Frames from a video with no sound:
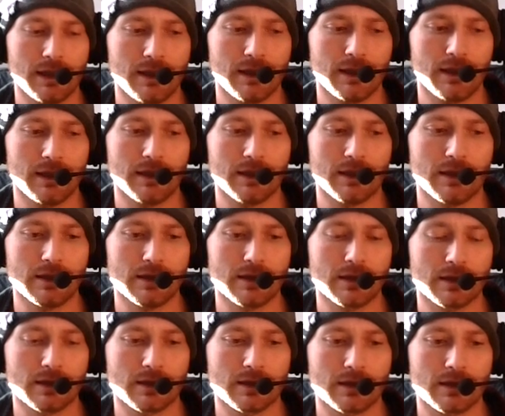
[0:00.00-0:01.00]

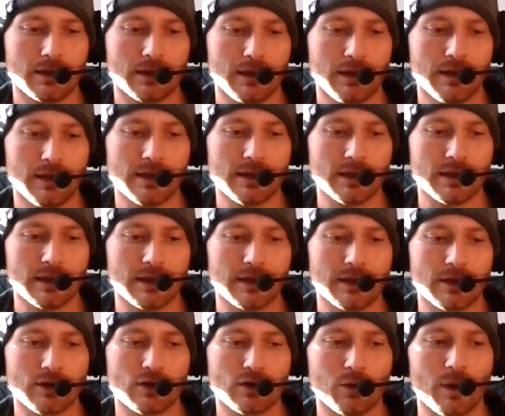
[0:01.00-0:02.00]
is easily
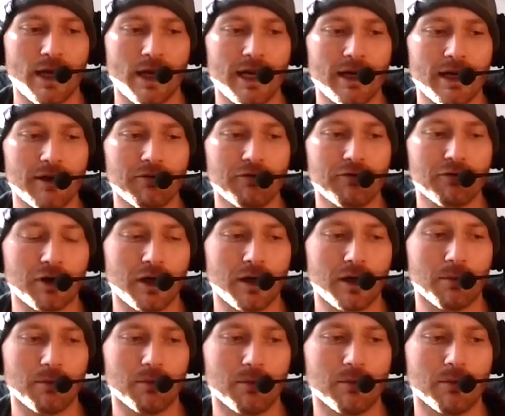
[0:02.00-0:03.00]
dissuaded
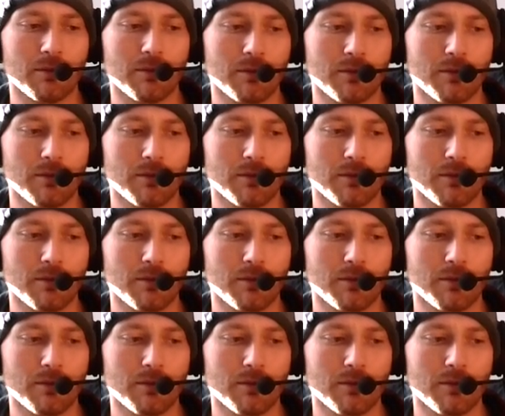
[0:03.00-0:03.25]
from